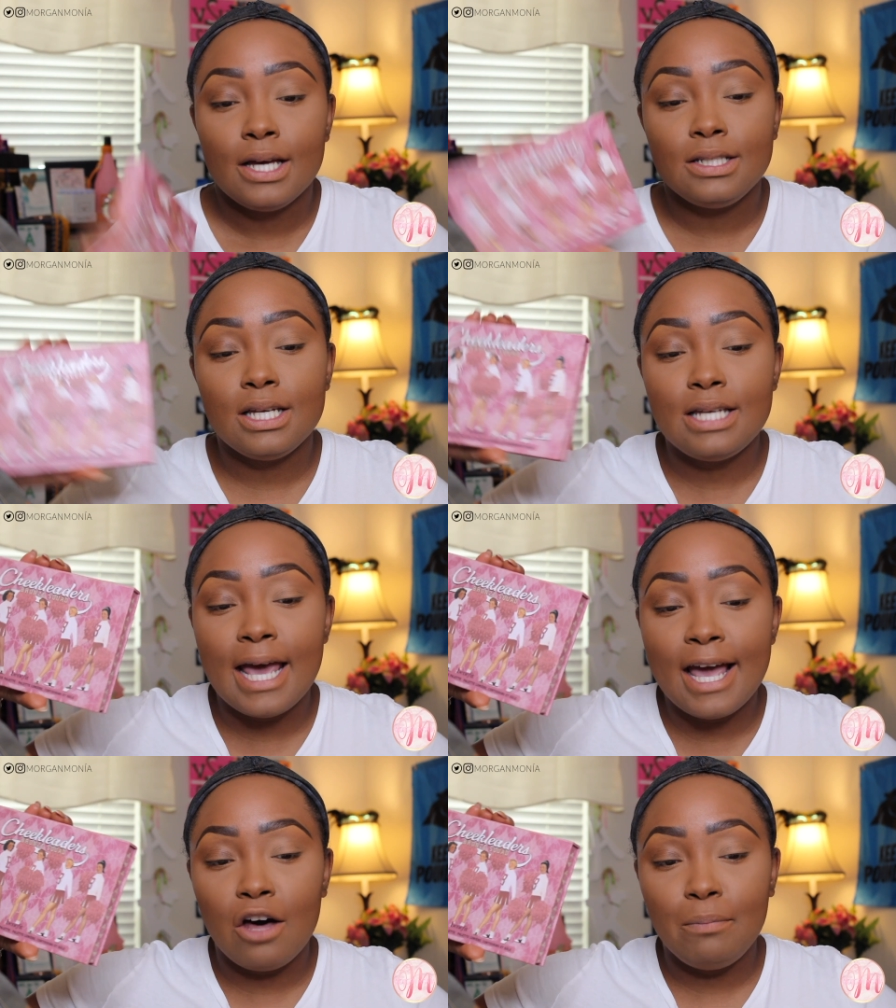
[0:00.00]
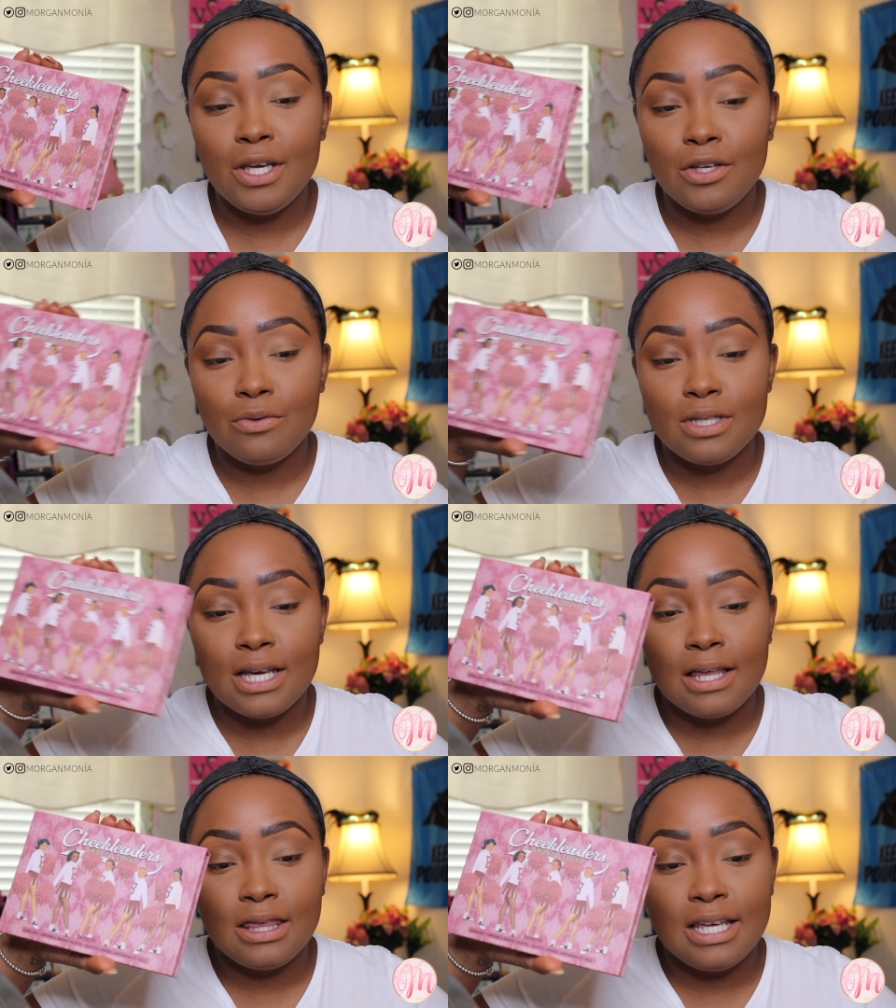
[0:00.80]
Today I'll be
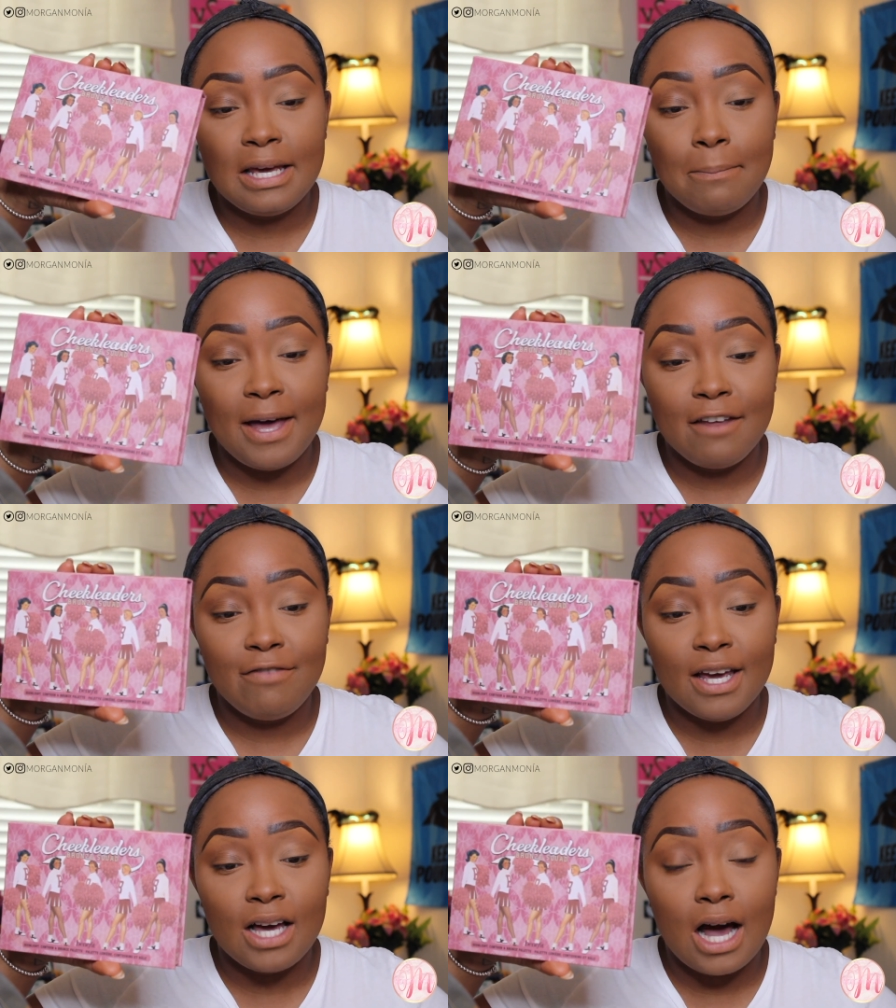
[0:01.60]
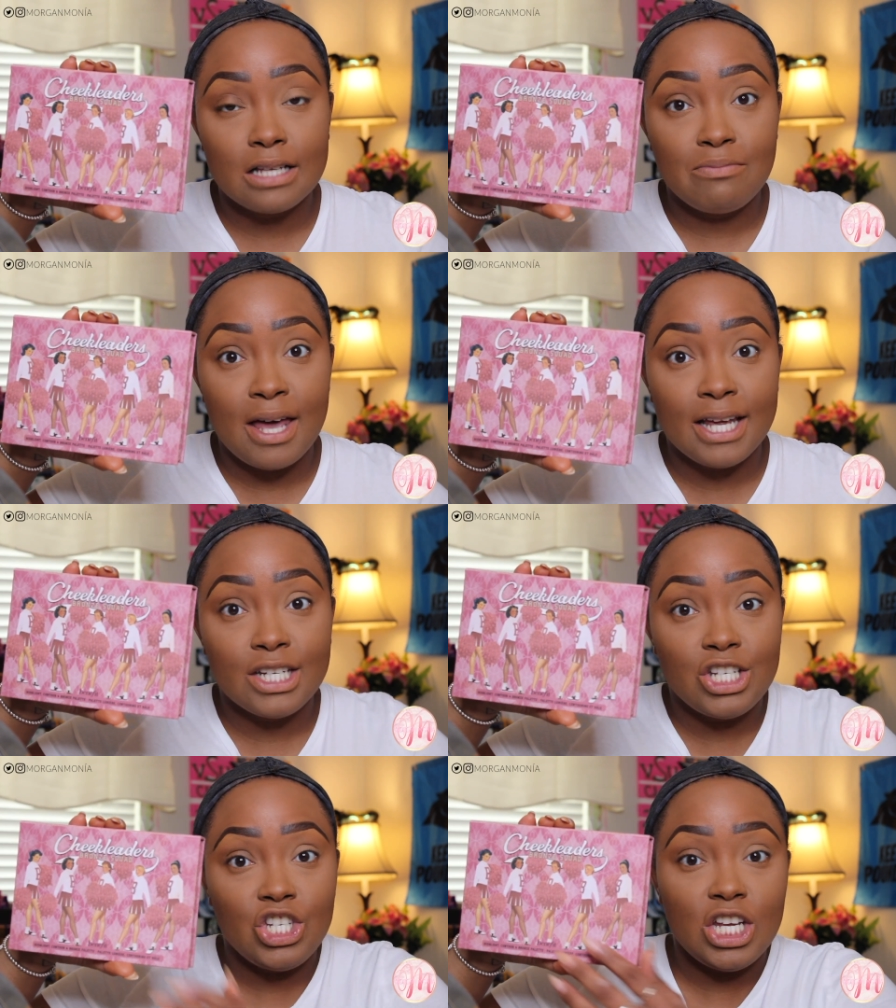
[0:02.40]
using the Benefit
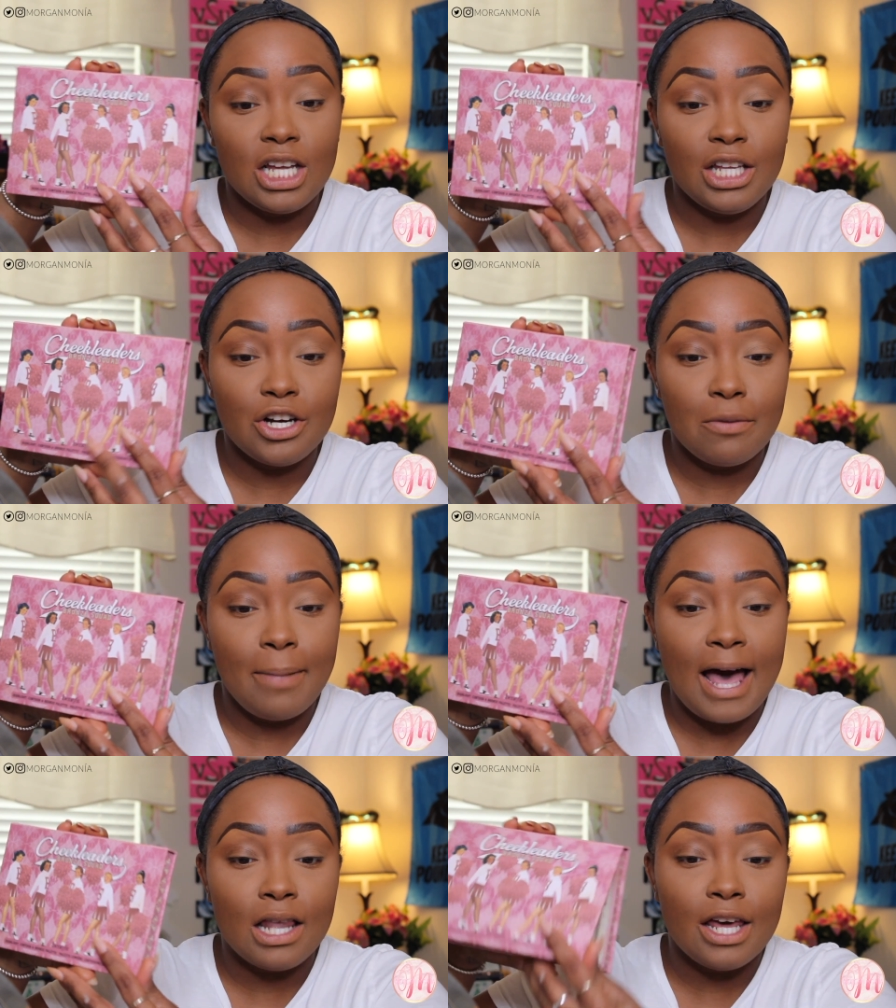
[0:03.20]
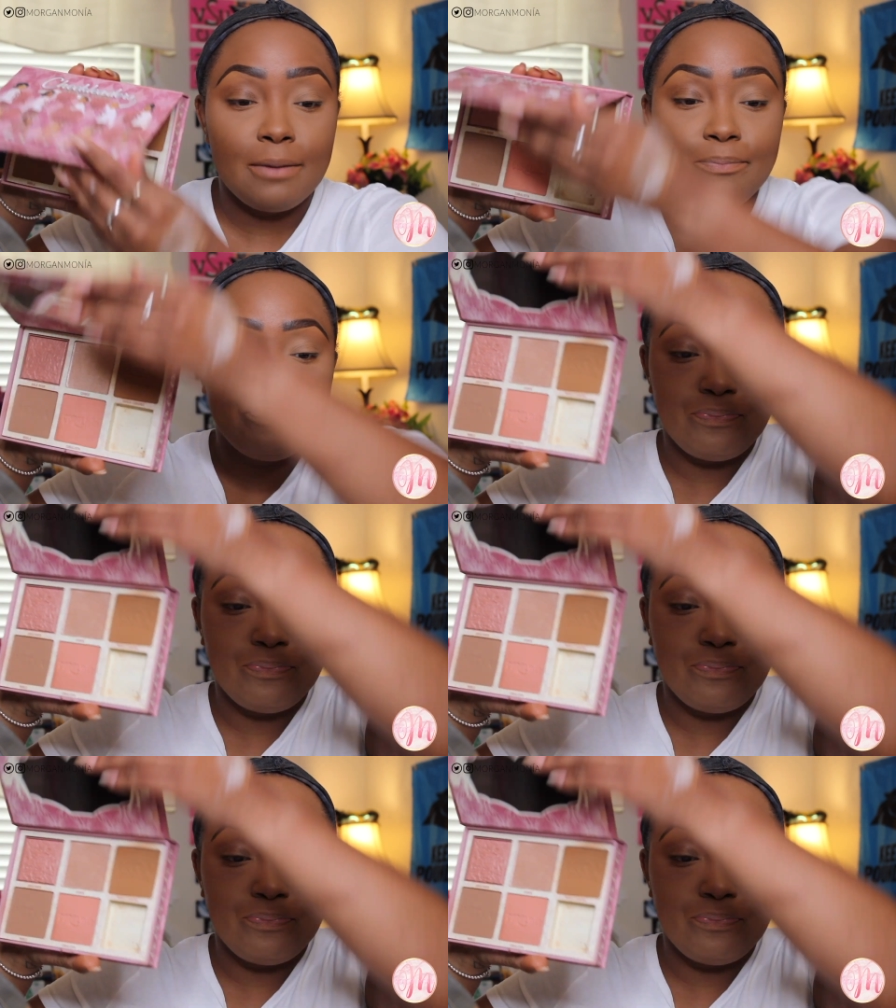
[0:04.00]
Cosmetics Cheerleader palette.